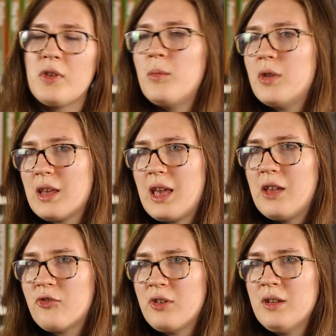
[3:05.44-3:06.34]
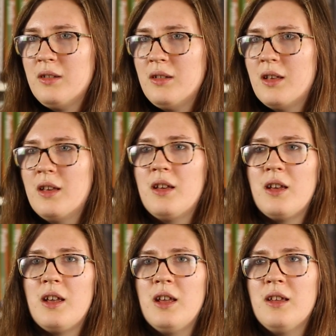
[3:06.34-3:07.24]
communication,
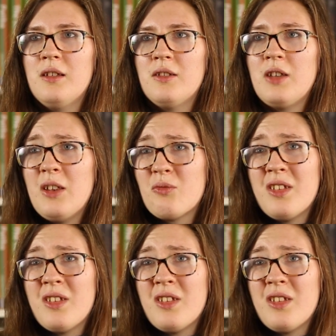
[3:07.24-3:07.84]
and it